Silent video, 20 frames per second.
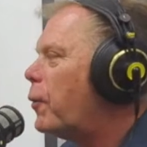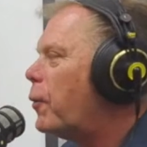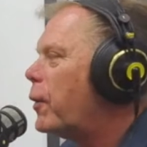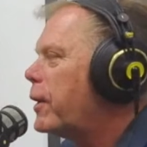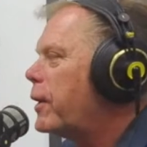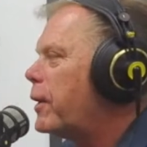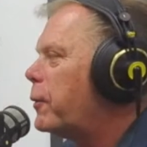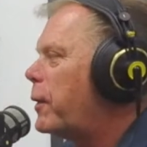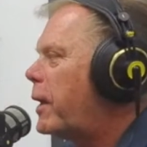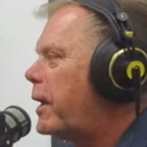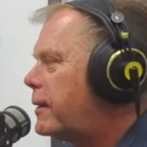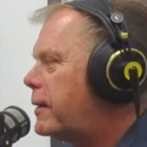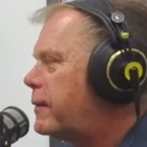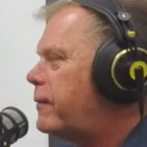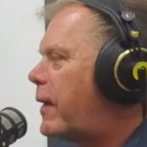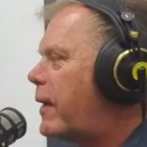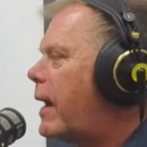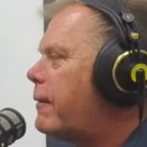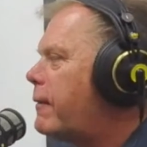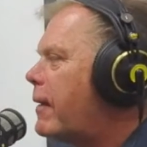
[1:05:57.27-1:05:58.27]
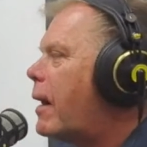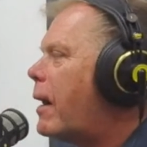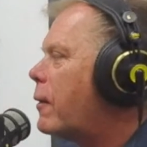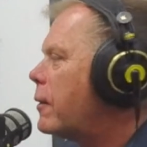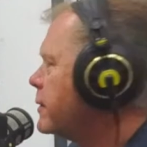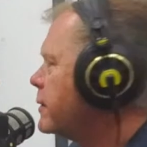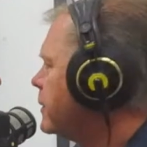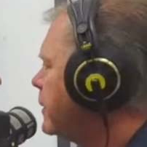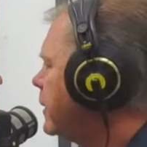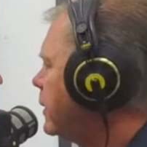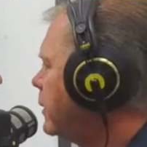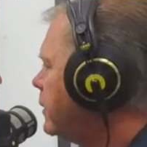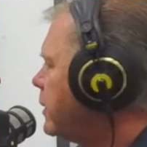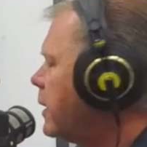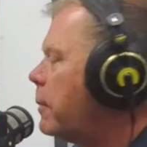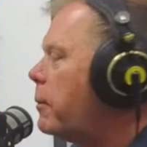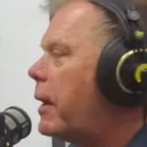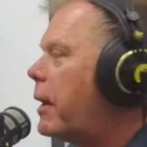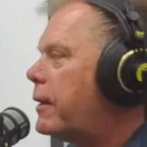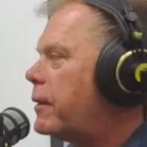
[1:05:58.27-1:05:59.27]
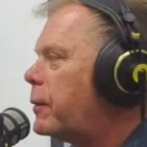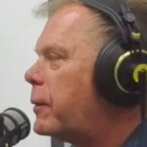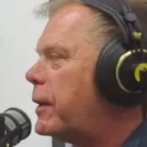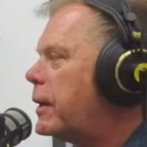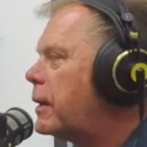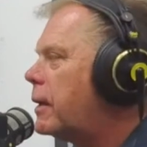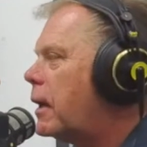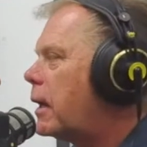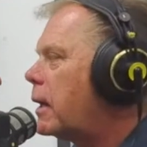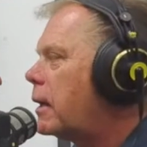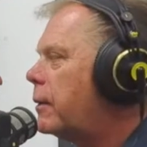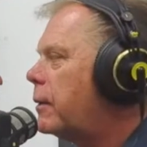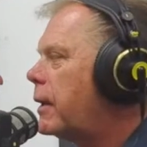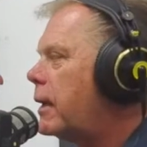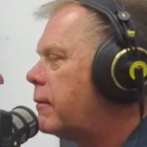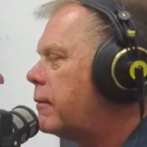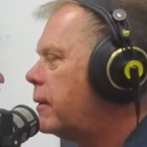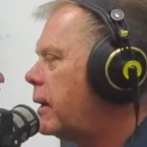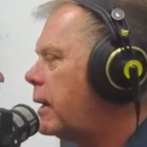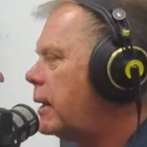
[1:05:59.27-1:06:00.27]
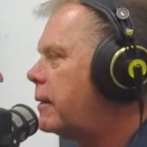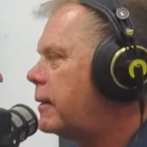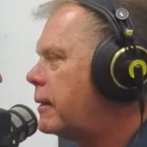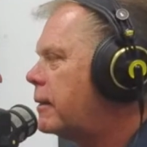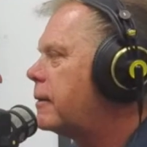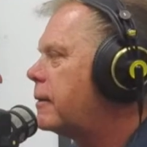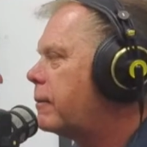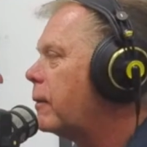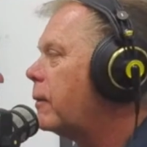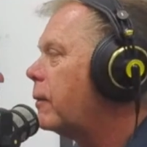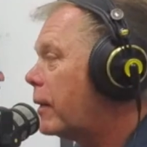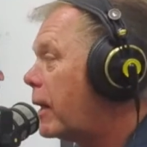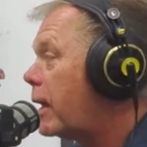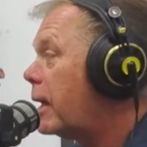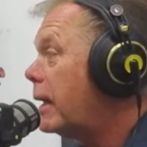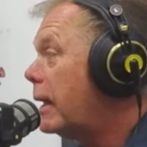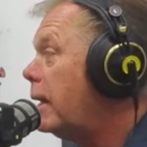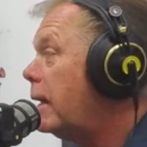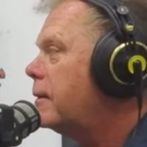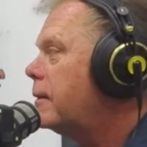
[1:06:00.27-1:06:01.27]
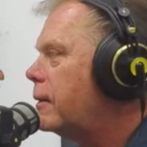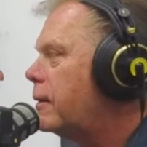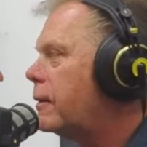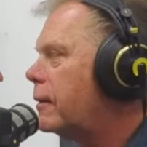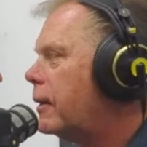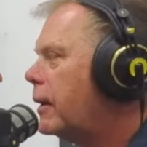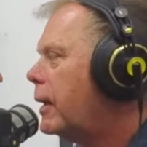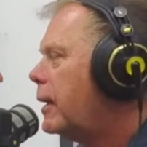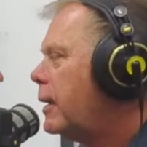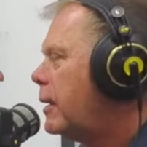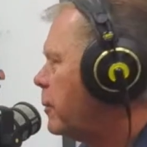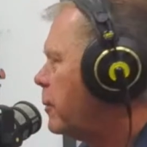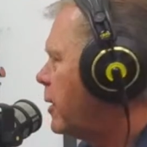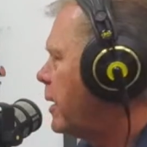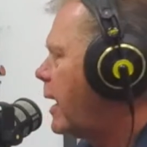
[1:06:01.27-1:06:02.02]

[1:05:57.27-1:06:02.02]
you race 5 hours and you're done by 3 o'clock or whatever, and it's a lot easier. But how